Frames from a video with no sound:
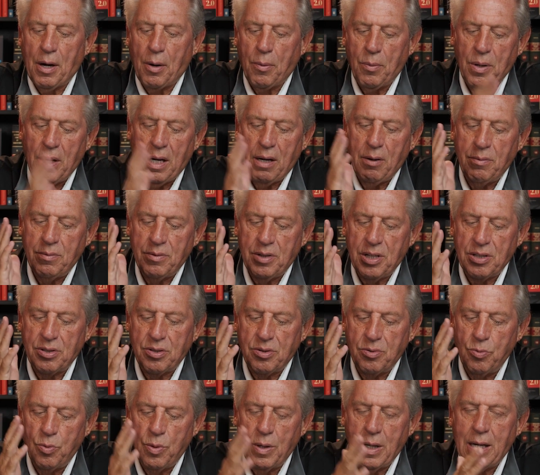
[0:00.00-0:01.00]
I really
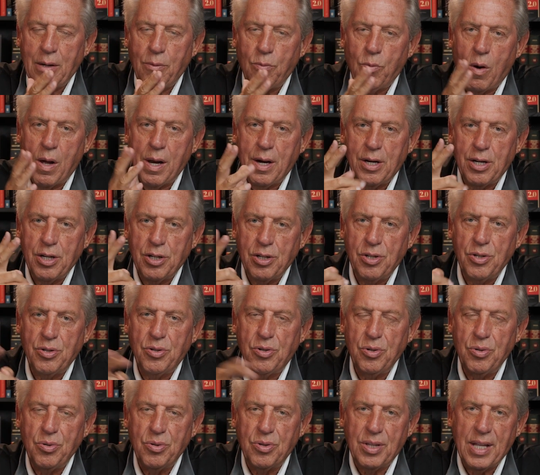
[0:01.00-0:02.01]
just really wanted to do
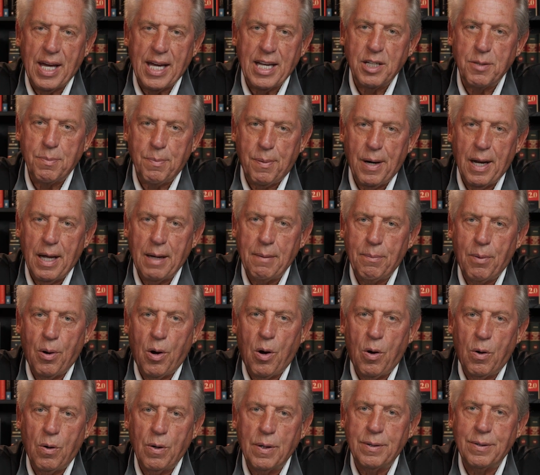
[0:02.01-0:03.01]
two things: play
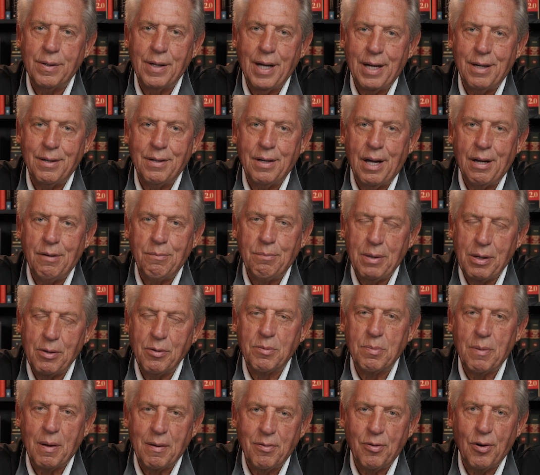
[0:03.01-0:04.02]
ball and and and be
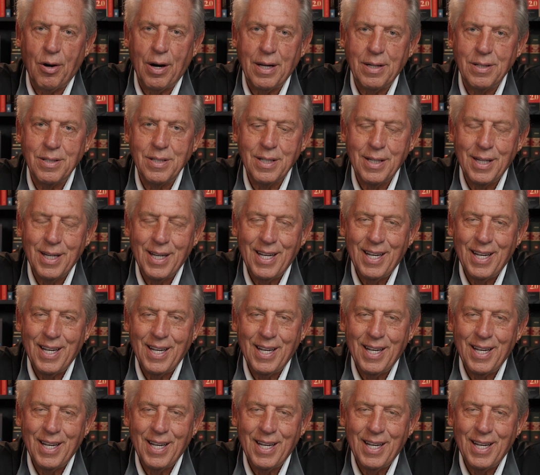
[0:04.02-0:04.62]
with my friends.